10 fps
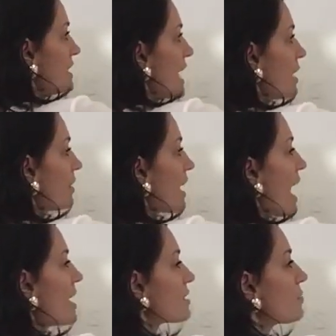take out an
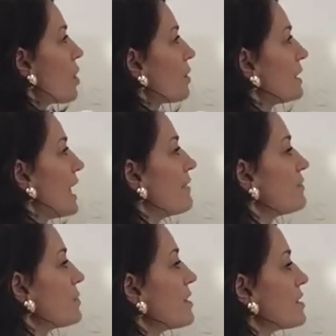x, and what we're
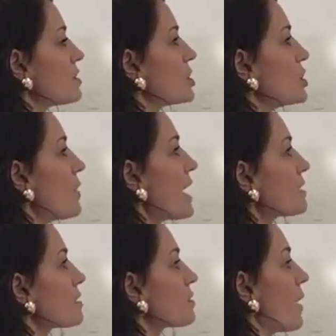left with is
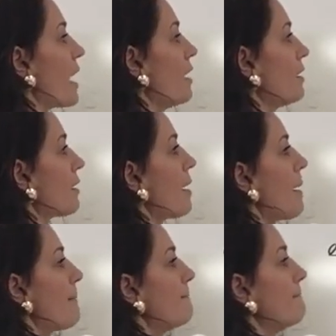2x squared
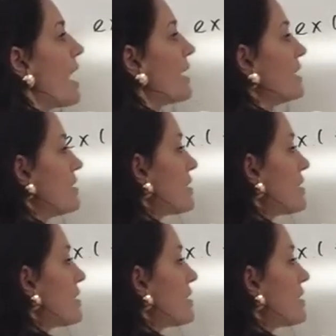minus